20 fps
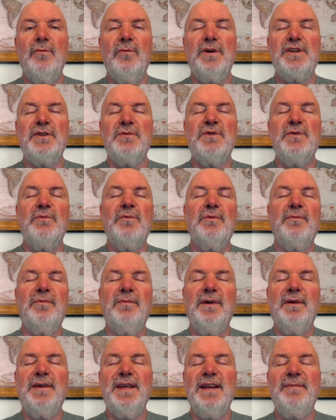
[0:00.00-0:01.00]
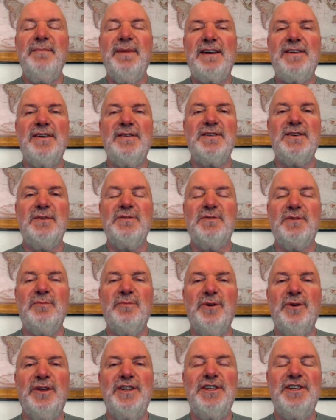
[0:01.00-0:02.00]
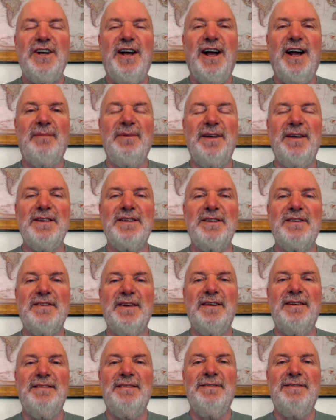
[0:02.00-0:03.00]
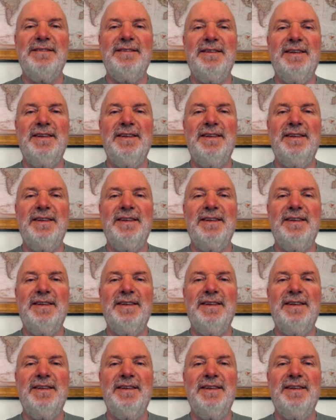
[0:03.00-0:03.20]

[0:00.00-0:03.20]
which is getting back to, I was really shocked because it's like,